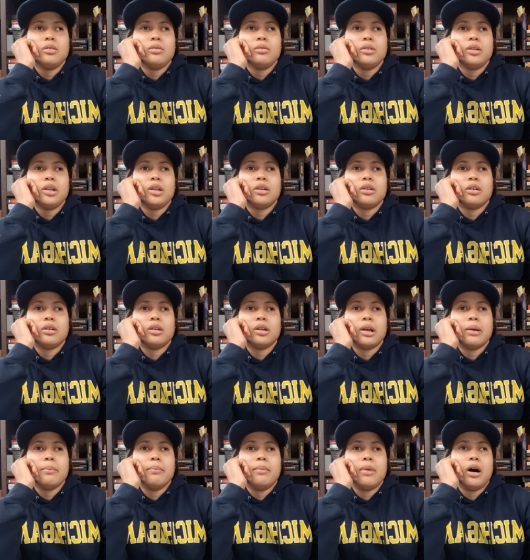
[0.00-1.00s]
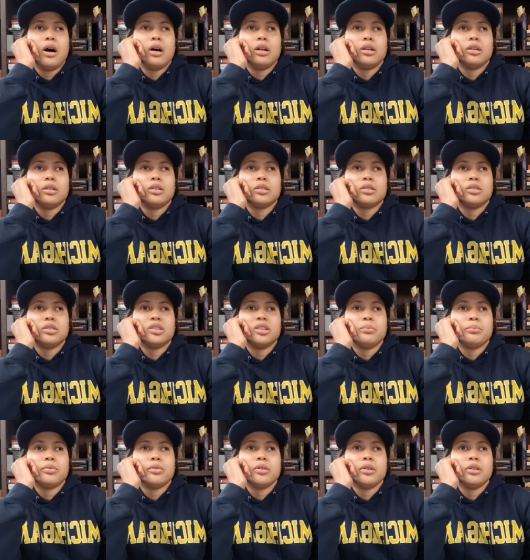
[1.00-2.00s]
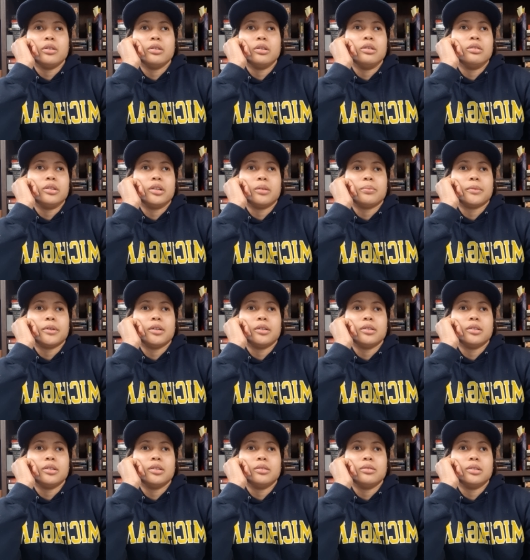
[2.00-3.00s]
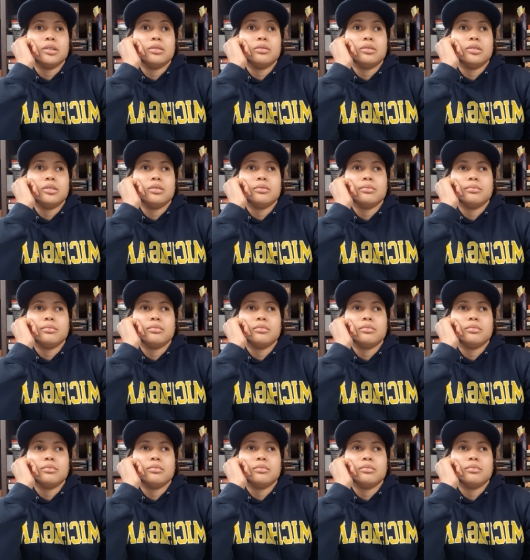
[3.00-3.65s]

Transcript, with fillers: what they call it, like modern, contemporary, or something like that. I don't know.